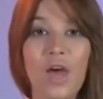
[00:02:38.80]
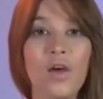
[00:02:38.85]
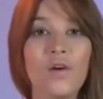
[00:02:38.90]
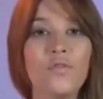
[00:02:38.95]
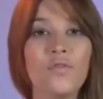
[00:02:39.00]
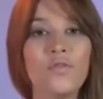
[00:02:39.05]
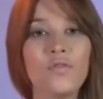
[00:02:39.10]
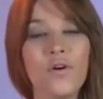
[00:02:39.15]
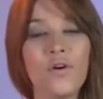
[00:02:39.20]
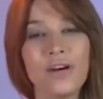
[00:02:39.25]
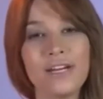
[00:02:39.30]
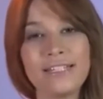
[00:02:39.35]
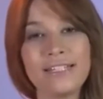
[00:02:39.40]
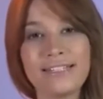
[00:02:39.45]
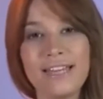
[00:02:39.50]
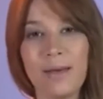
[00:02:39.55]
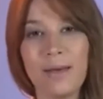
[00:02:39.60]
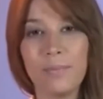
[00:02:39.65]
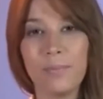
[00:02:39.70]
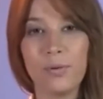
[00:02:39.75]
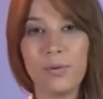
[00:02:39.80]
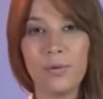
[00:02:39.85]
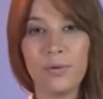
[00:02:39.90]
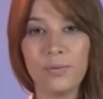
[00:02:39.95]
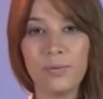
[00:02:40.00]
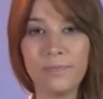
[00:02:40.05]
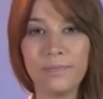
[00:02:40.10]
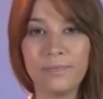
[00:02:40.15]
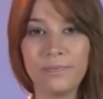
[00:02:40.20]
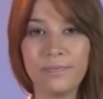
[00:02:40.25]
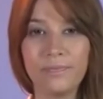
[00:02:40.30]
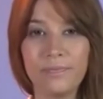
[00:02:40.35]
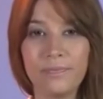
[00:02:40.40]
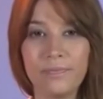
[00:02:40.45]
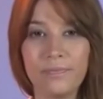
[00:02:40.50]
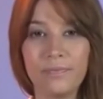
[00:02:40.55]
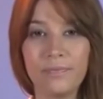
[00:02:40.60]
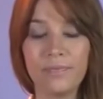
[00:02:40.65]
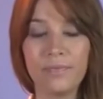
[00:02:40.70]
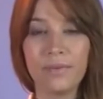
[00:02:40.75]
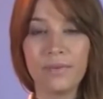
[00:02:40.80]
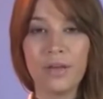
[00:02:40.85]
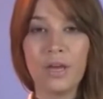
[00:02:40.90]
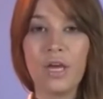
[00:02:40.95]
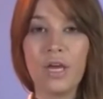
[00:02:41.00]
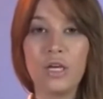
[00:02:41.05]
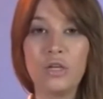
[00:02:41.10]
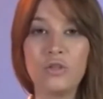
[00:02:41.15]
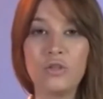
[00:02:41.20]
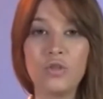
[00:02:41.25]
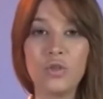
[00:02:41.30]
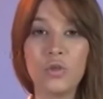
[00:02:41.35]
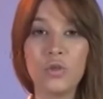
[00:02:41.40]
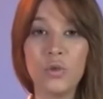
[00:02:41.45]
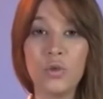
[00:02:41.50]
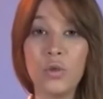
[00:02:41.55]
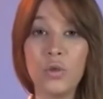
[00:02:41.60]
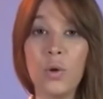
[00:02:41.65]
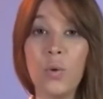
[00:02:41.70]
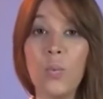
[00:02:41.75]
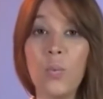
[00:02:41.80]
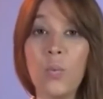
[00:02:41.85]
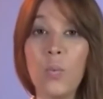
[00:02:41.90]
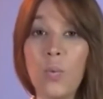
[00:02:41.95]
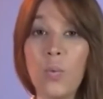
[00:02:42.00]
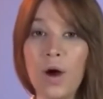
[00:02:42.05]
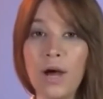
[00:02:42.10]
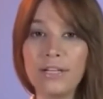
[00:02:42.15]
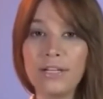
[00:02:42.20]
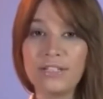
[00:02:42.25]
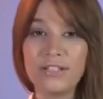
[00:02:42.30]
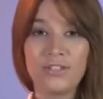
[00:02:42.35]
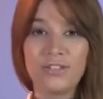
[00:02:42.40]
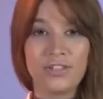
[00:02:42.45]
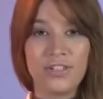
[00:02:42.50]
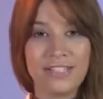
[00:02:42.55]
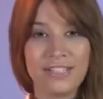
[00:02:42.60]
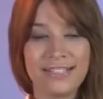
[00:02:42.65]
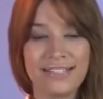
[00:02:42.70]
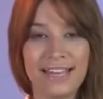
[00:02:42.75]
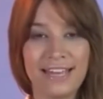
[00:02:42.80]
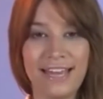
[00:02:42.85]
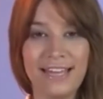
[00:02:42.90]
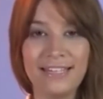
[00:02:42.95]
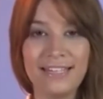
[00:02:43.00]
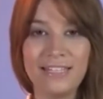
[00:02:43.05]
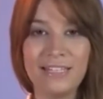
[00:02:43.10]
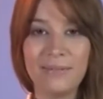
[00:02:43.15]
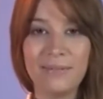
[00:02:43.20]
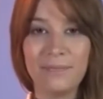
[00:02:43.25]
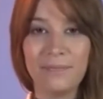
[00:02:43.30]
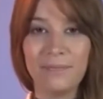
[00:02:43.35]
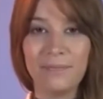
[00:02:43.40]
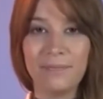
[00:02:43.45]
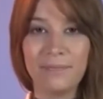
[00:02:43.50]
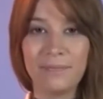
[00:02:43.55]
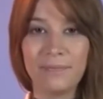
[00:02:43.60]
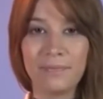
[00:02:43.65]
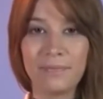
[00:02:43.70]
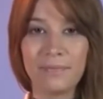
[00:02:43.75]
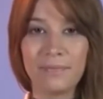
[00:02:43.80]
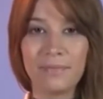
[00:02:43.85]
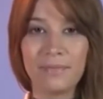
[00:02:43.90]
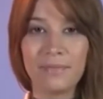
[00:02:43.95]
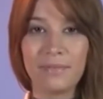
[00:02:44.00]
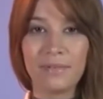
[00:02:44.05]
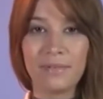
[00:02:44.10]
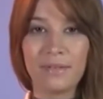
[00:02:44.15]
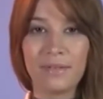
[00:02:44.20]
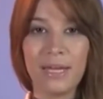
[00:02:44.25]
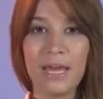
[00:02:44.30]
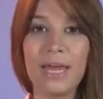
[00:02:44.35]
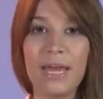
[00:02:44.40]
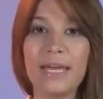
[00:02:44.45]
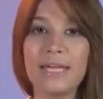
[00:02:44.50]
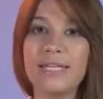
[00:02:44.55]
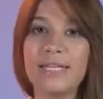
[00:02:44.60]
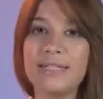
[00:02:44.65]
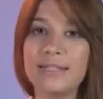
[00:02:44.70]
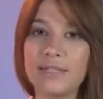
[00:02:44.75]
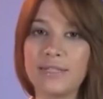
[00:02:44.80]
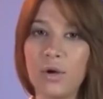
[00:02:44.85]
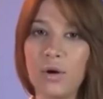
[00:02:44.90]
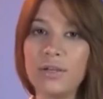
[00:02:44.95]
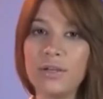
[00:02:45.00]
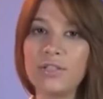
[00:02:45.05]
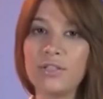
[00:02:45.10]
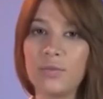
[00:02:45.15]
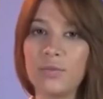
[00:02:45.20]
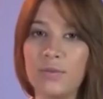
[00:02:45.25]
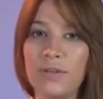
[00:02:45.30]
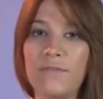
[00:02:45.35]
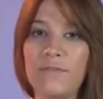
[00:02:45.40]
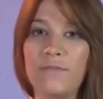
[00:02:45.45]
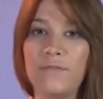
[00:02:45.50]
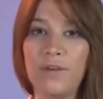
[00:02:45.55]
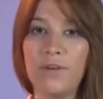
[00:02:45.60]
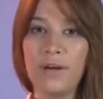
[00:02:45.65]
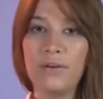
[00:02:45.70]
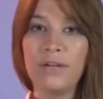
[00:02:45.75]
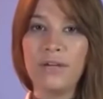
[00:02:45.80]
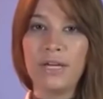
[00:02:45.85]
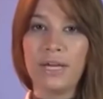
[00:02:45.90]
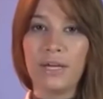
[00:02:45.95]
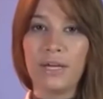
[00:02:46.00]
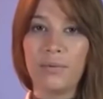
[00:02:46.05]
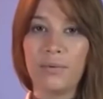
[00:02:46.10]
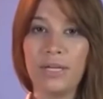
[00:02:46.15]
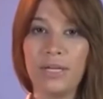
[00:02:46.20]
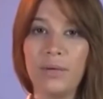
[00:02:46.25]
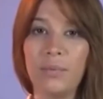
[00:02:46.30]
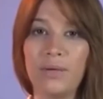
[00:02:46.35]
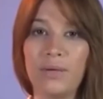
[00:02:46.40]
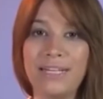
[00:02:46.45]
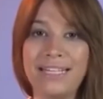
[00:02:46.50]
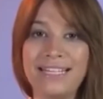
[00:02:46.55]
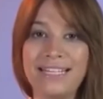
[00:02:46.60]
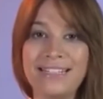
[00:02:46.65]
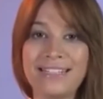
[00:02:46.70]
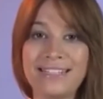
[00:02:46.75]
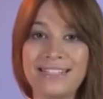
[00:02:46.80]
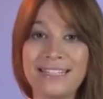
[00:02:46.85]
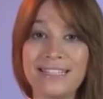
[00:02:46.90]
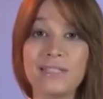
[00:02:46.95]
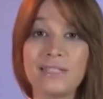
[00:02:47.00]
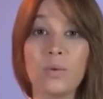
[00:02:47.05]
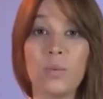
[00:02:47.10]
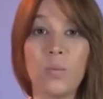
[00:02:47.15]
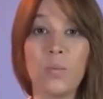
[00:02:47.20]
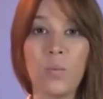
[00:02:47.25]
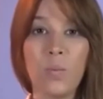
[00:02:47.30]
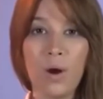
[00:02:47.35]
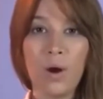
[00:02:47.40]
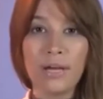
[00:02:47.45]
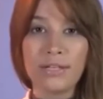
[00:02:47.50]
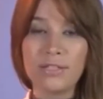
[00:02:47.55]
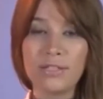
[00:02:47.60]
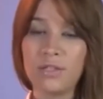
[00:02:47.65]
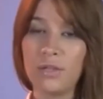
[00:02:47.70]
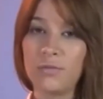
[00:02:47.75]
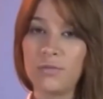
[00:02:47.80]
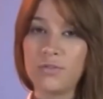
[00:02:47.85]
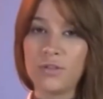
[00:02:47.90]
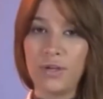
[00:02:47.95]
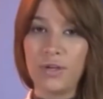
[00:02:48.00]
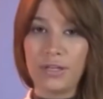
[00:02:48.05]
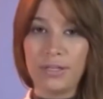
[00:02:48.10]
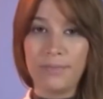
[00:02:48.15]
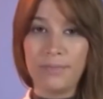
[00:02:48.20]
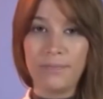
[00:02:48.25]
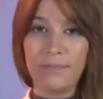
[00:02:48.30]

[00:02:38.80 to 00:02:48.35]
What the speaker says: For example, do you know what she said? He's going to be very angry when he says what you've done.